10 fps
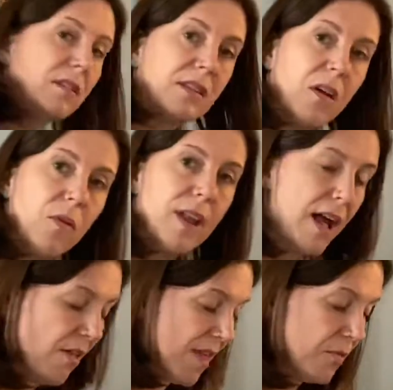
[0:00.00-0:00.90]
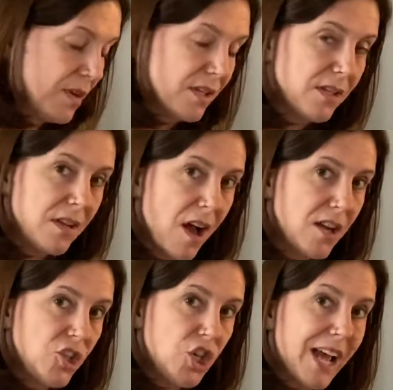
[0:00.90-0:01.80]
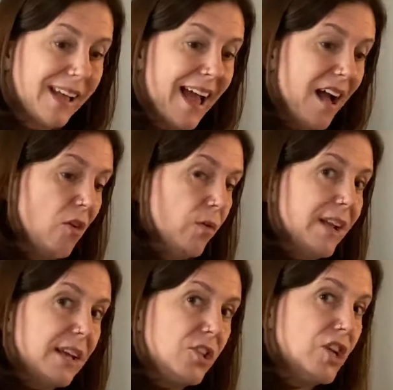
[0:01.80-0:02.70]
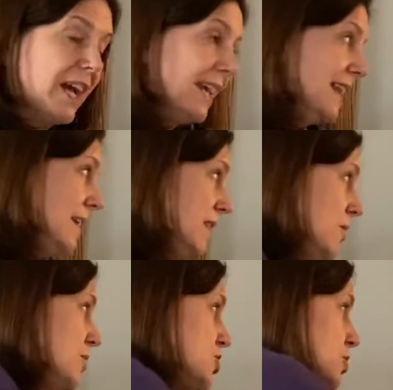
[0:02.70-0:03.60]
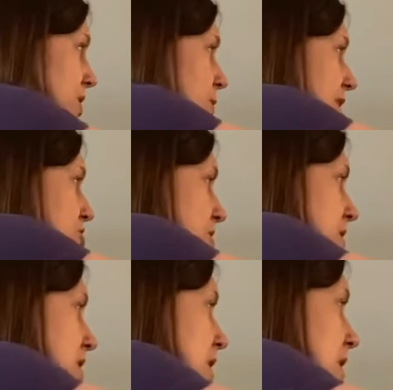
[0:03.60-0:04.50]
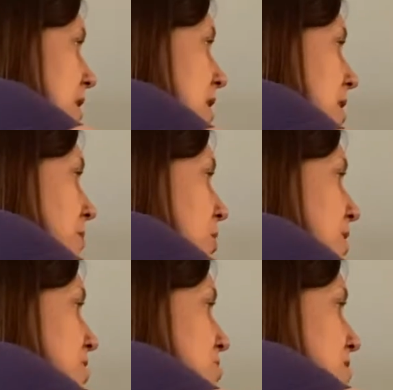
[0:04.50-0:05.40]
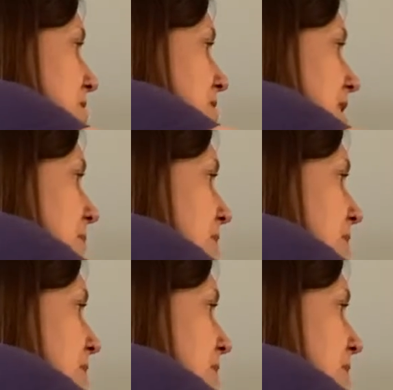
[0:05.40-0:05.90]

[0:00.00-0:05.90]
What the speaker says: that one out. That one does not check out when I check it in the original equation. I'm going to do the same